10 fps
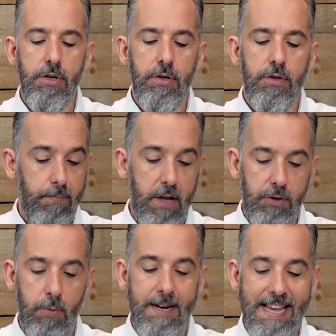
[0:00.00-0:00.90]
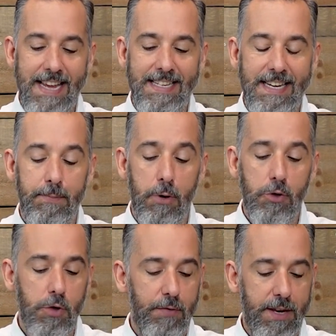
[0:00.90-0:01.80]
your 2018
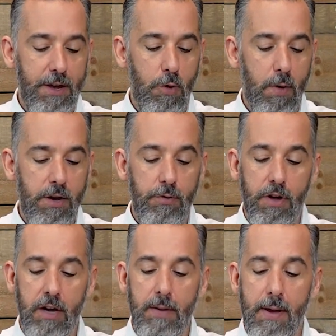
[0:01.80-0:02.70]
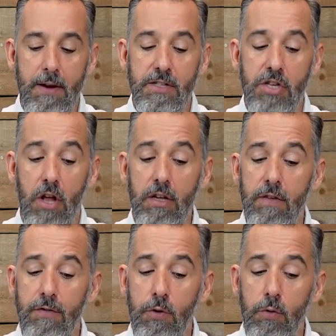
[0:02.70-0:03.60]
boat show video where you talked about installing
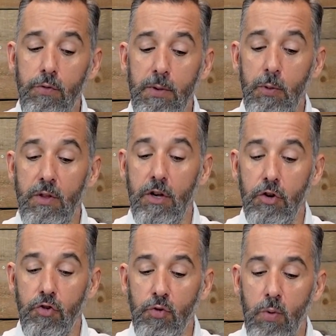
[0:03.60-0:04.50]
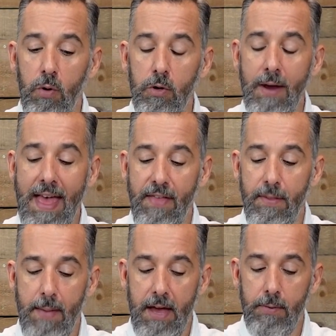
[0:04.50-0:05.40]
a fuse between the controller and
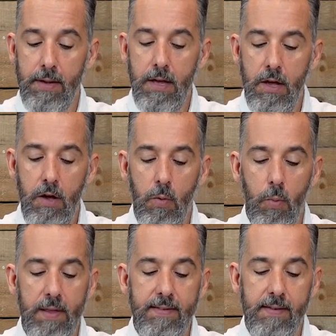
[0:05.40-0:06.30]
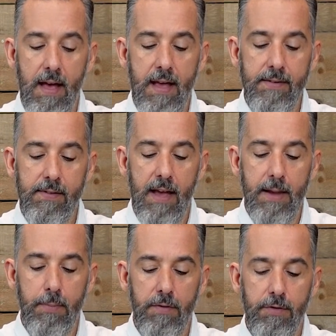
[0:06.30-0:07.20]
the battery. What size
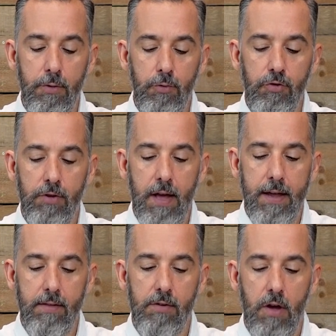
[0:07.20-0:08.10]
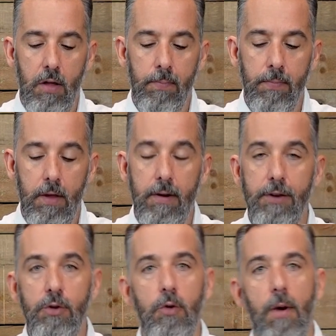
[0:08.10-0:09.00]
type of fuse should I install? All
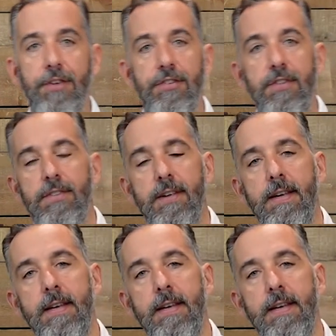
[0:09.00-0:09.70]
right, two questions.